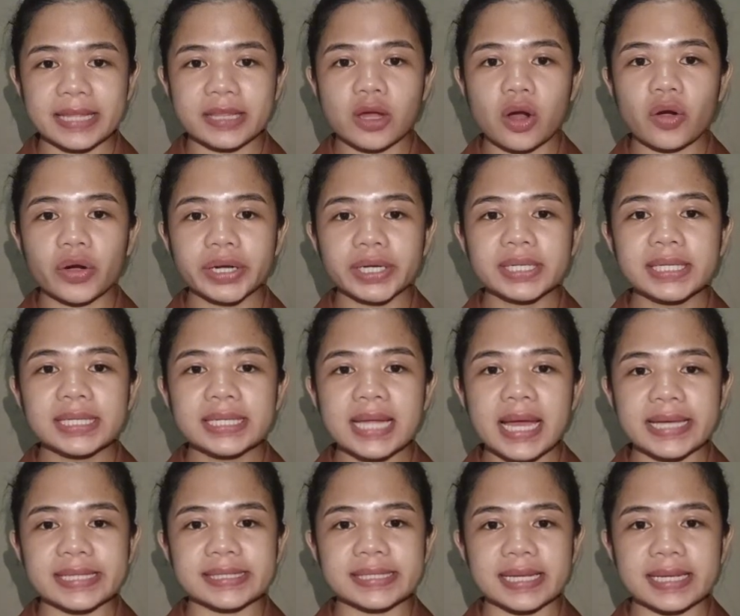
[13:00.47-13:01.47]
and
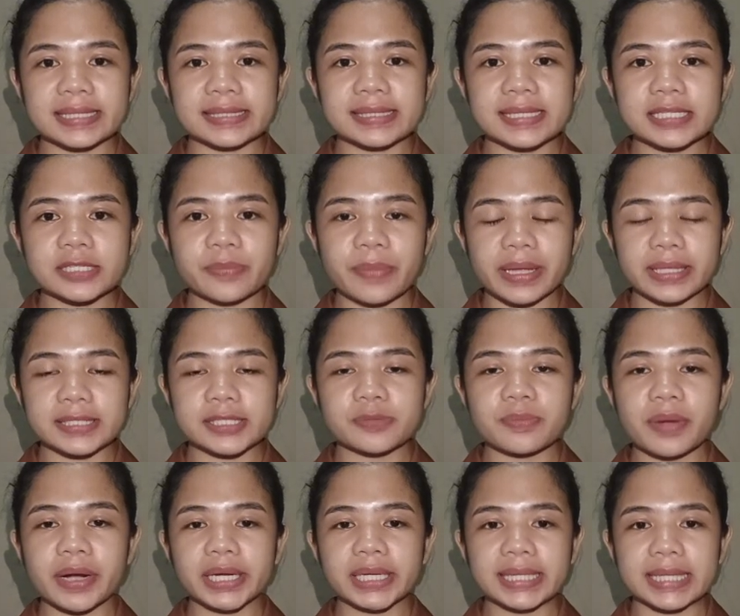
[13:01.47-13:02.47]
organizing assessment
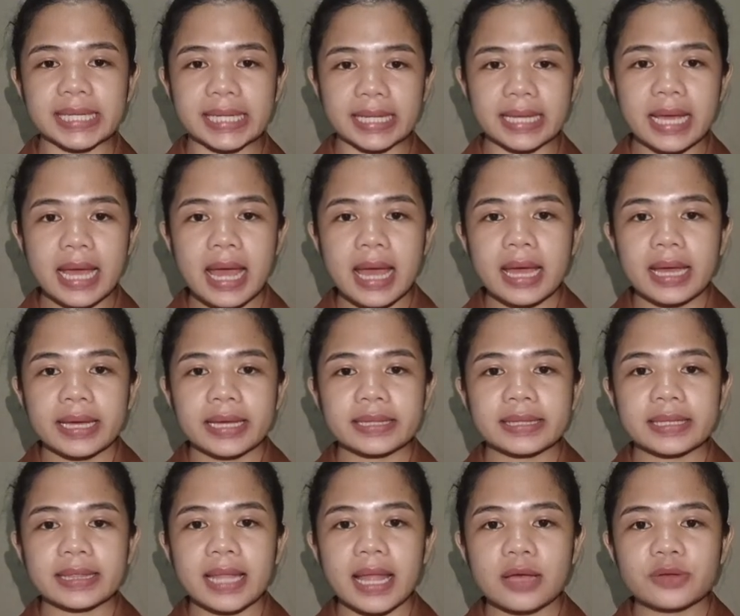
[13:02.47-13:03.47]
smartly.
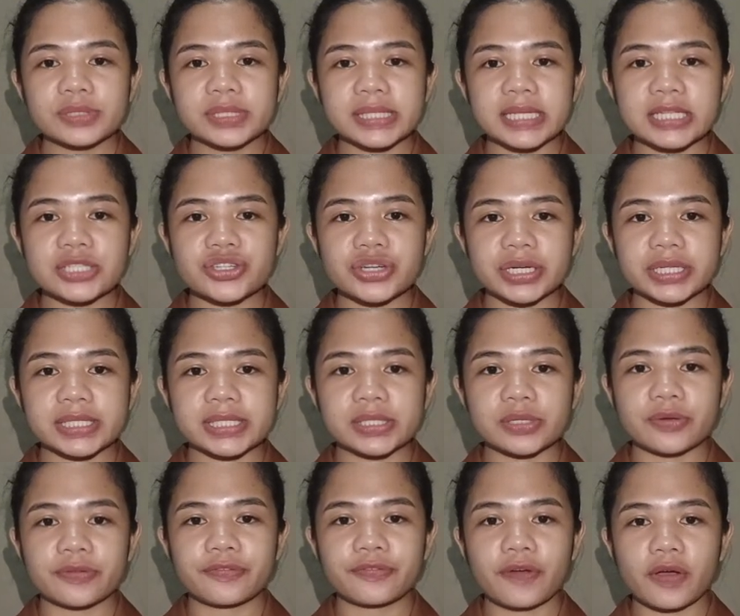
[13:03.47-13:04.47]
It allows teachers
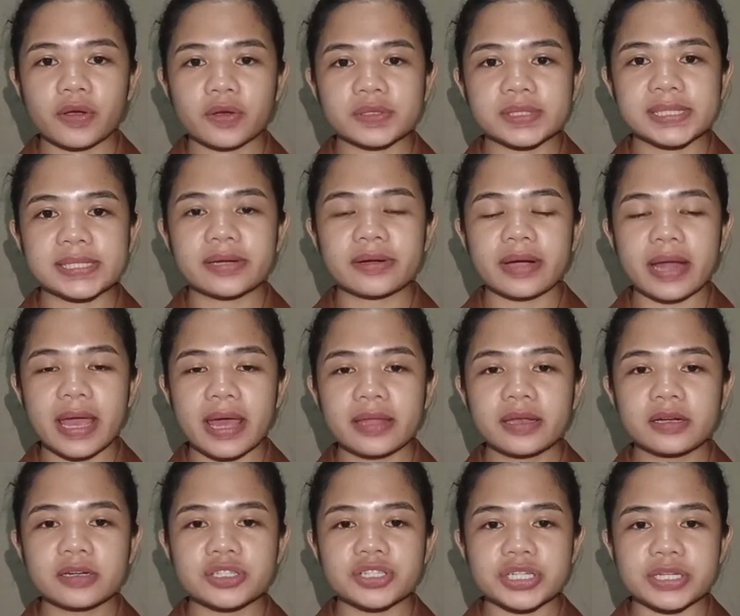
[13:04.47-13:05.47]
to focus their
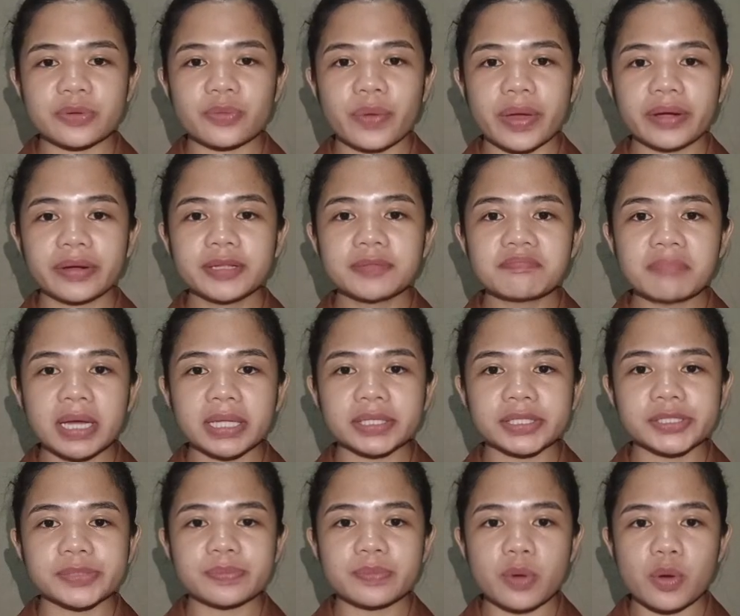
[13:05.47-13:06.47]
energy where it
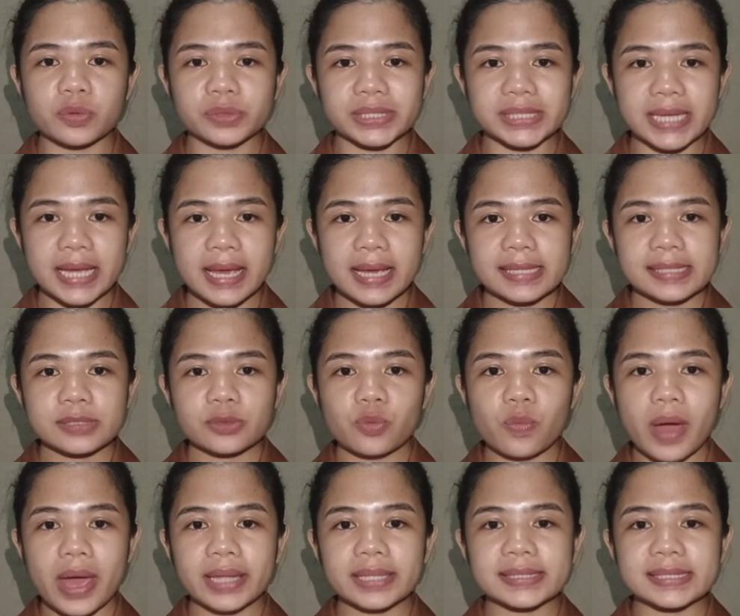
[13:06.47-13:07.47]
matters most
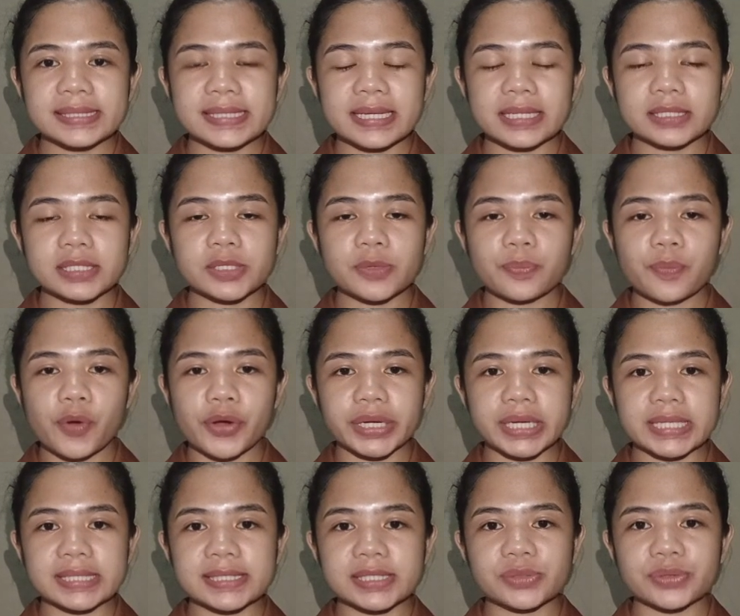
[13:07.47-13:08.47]
while still
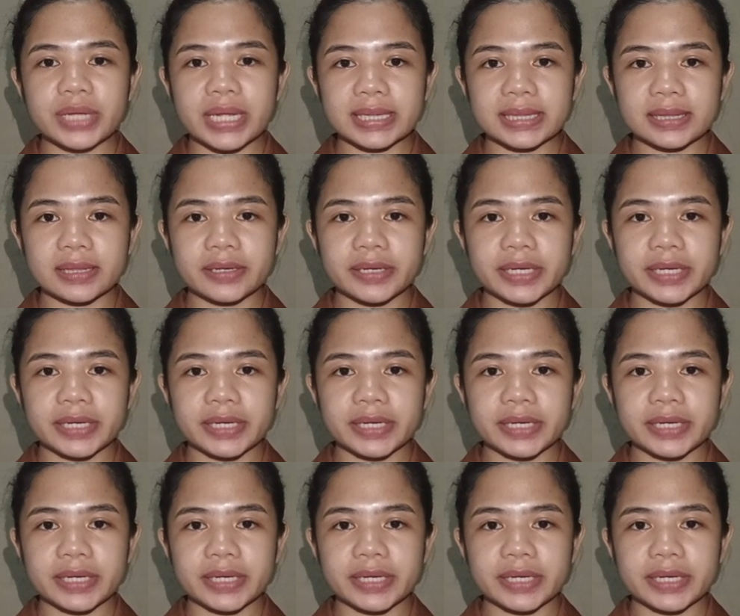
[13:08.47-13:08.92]
supporting student